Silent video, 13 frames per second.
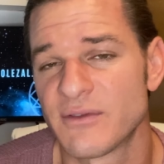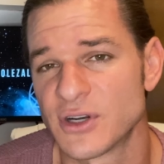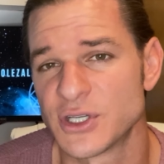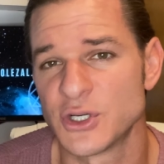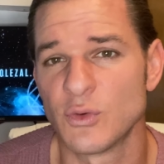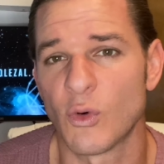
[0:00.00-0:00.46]
of
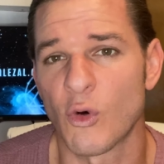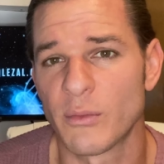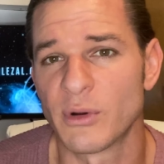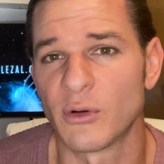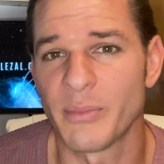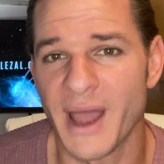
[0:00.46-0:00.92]
their true
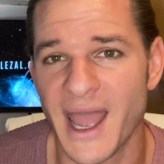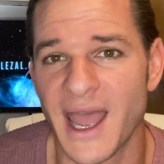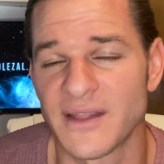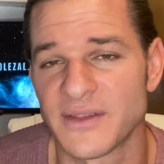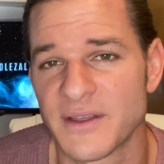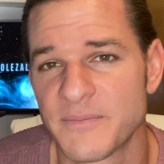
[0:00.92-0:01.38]
orbital
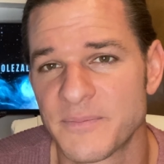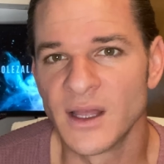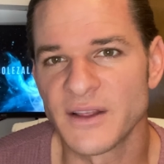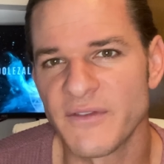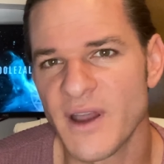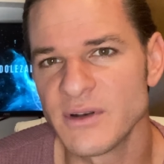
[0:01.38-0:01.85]
path.
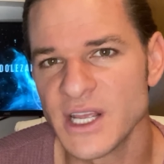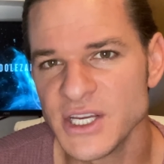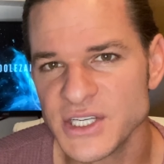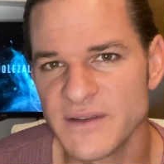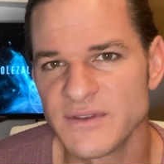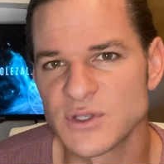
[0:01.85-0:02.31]
The
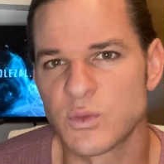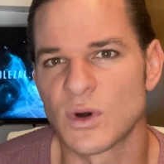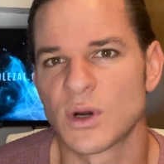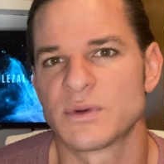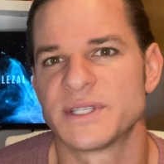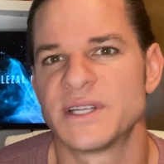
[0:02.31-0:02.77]
foundation of his
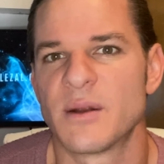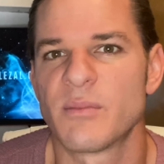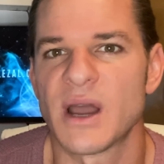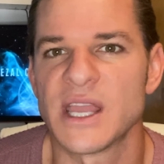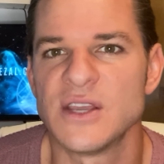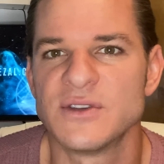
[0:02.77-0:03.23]
work was done
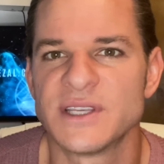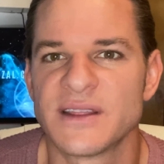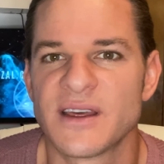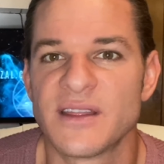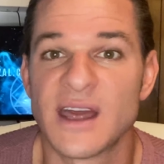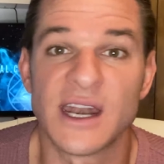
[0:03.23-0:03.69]
by using
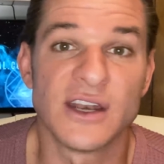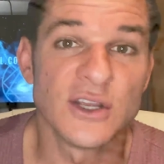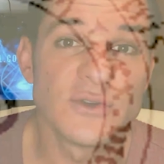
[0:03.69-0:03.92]
the then